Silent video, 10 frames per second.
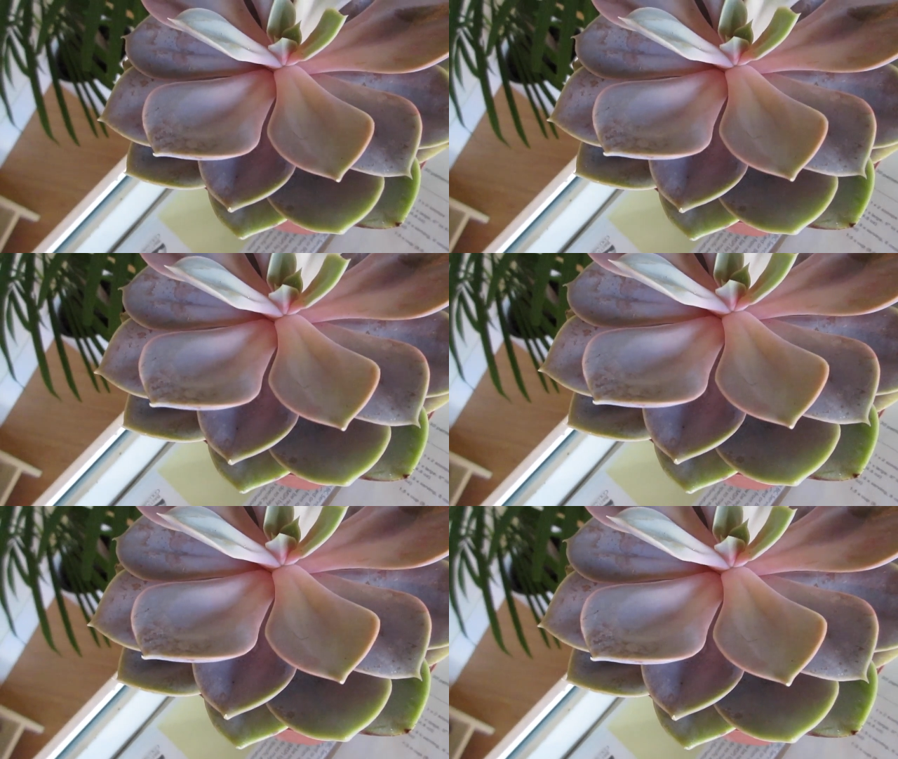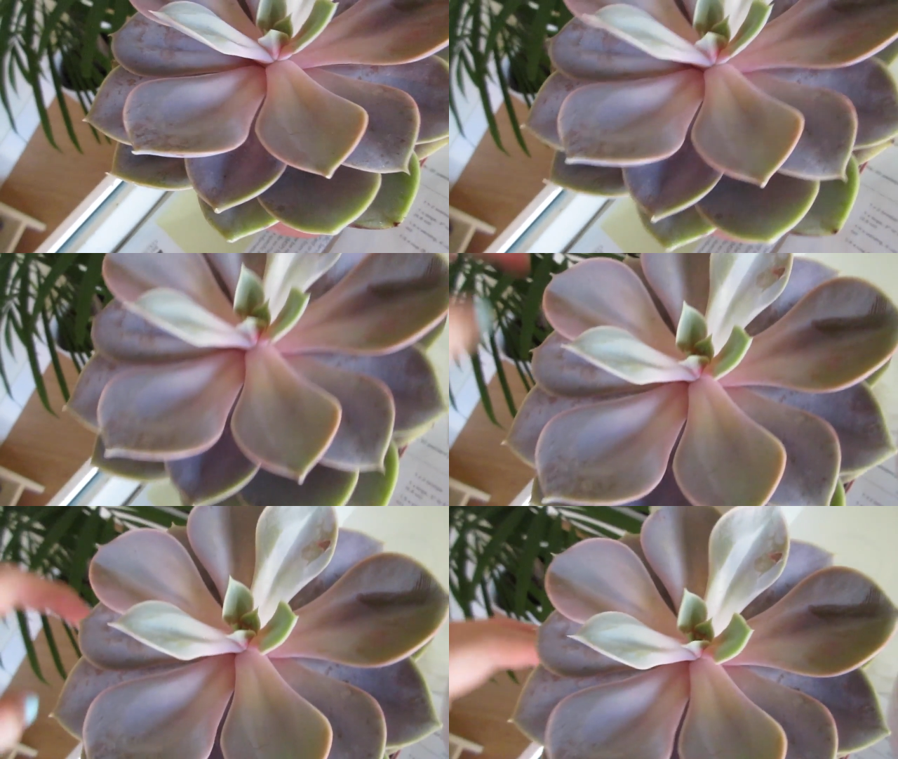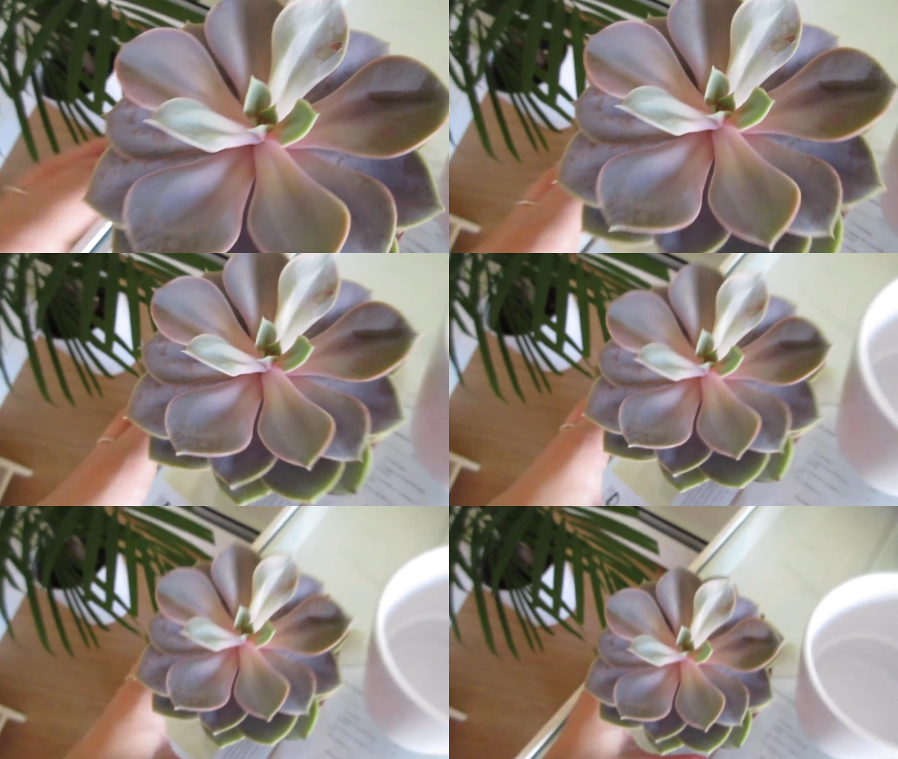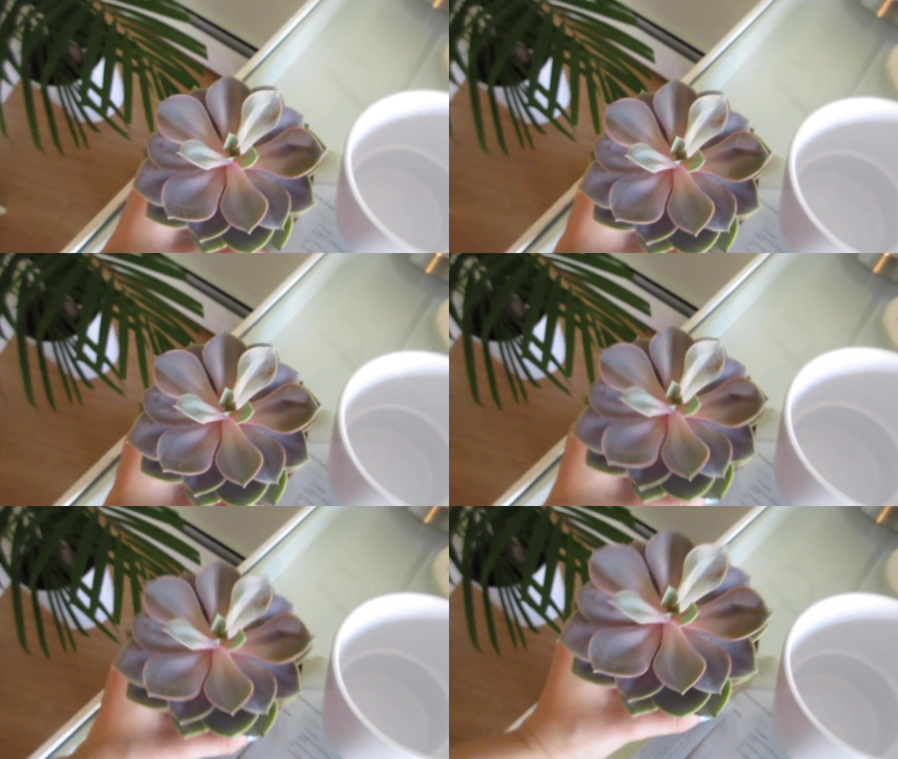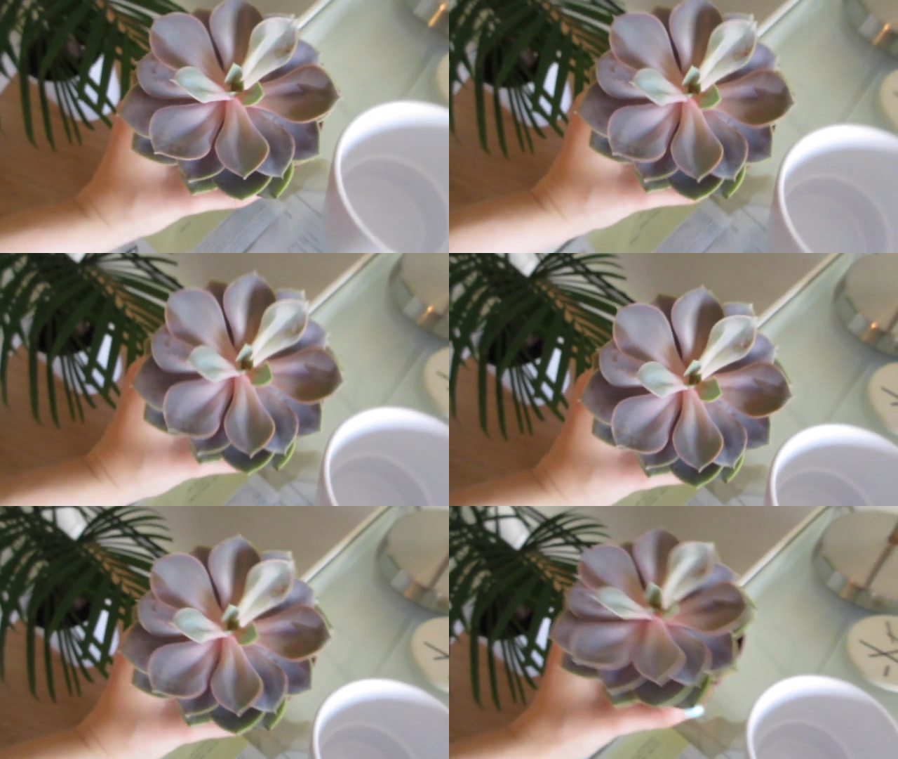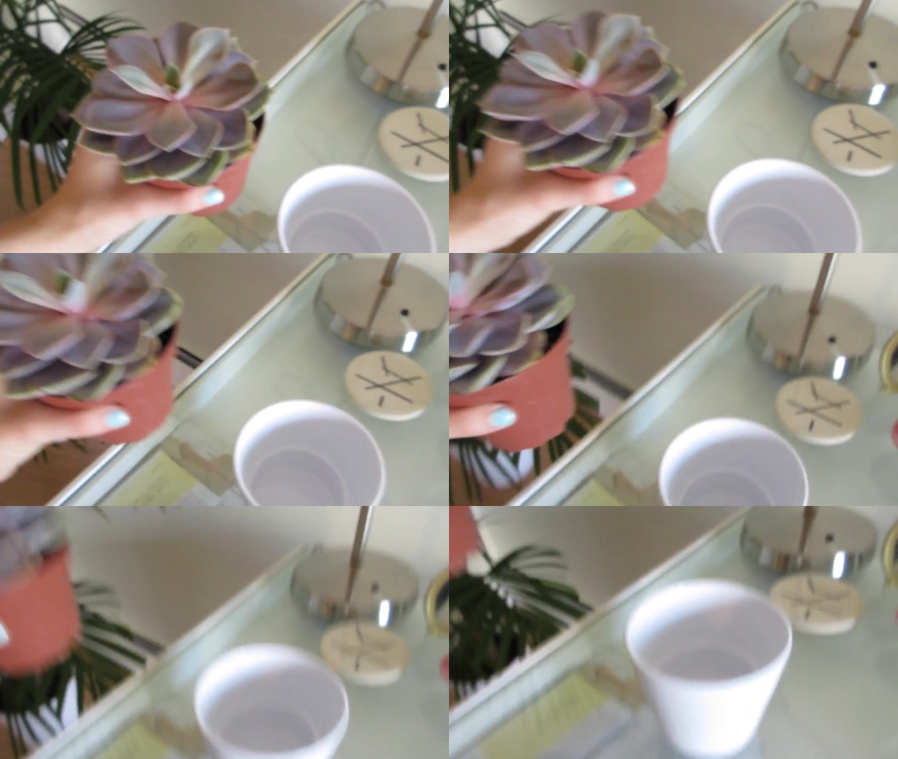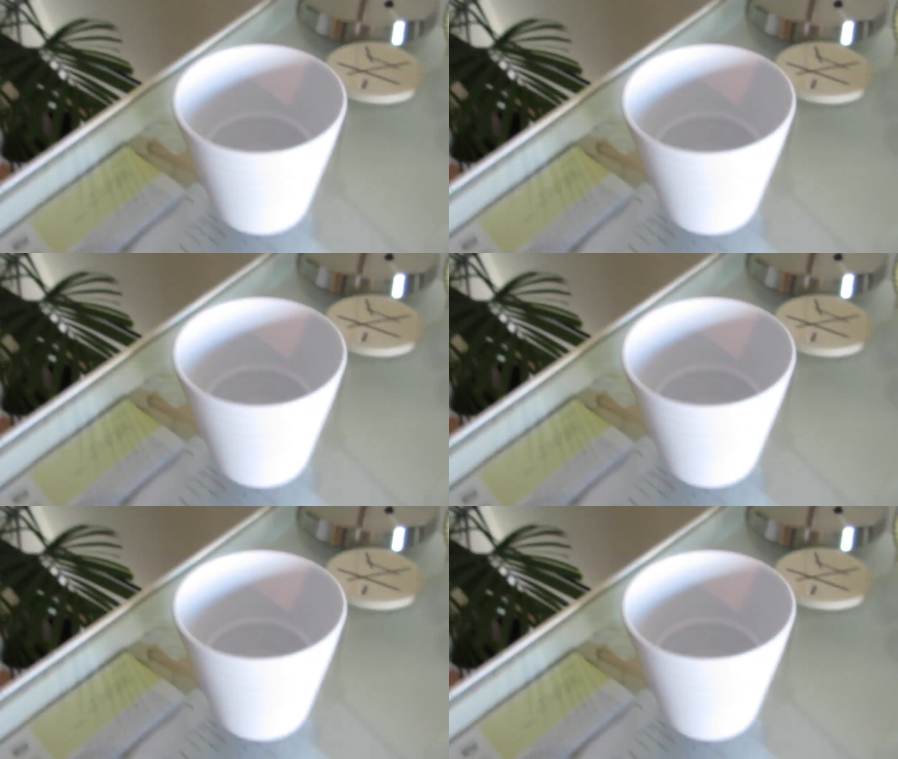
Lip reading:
[unreadable: no face in view]